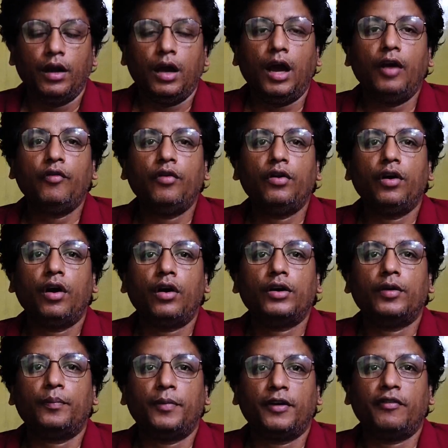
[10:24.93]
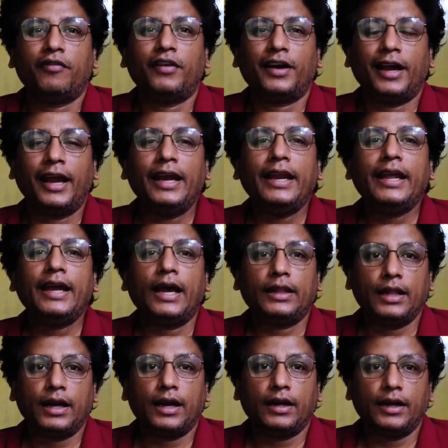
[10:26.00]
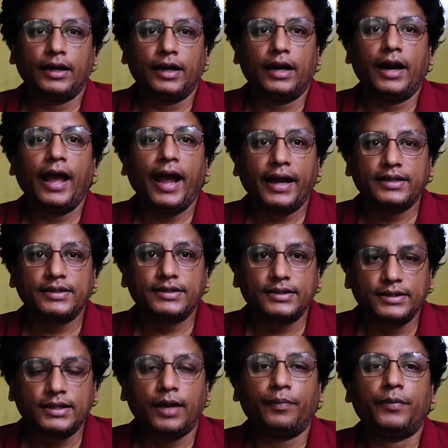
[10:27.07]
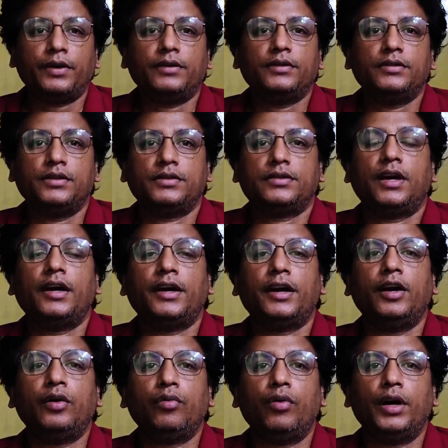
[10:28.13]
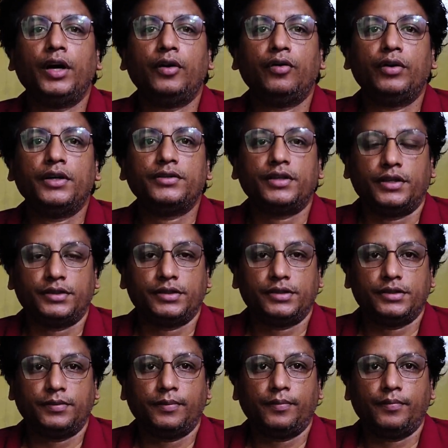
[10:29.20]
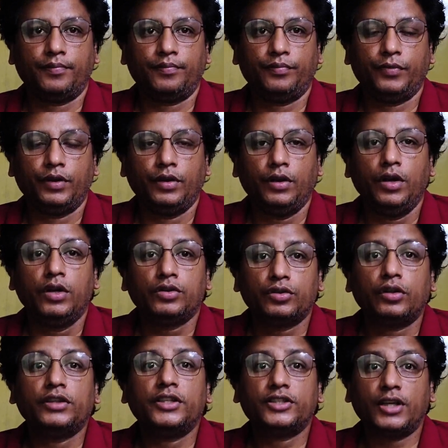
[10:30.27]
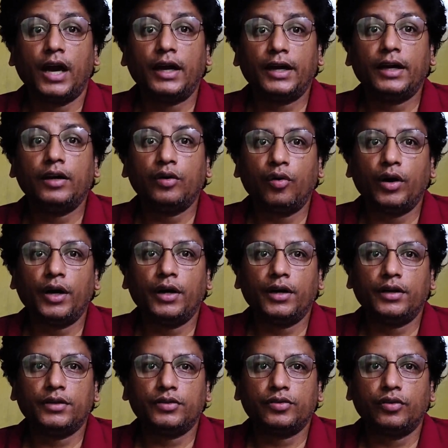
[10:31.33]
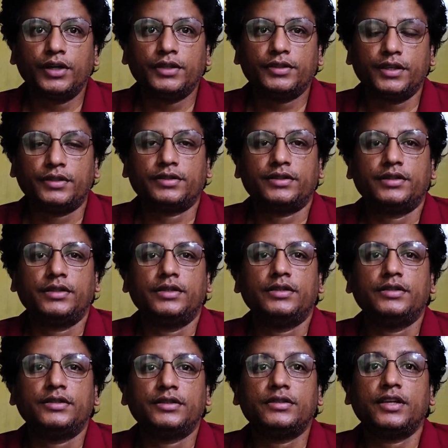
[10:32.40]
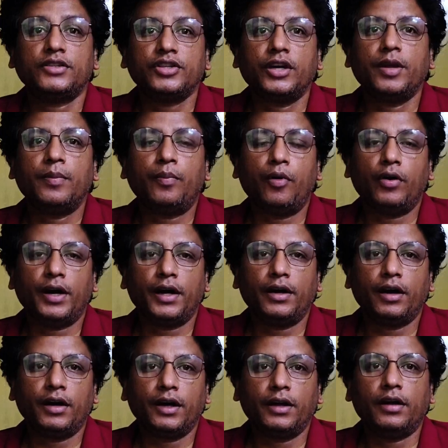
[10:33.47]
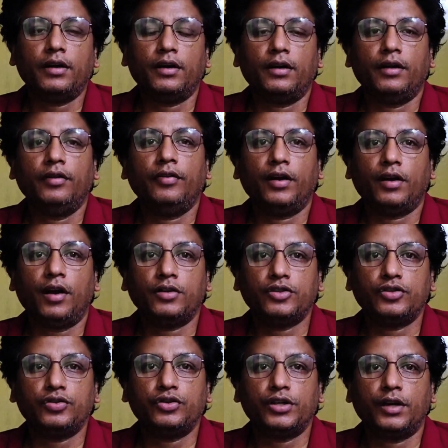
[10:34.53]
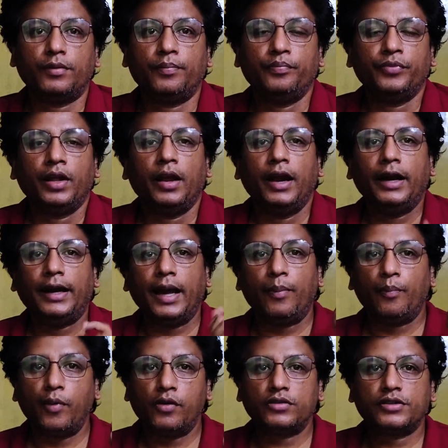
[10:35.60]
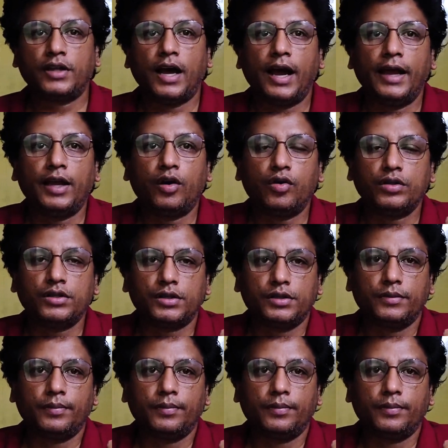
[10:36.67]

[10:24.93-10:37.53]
I would not prefer any other article except this Article 226. So this Article 226, such an important article in the Constitution, it empowers the High Court.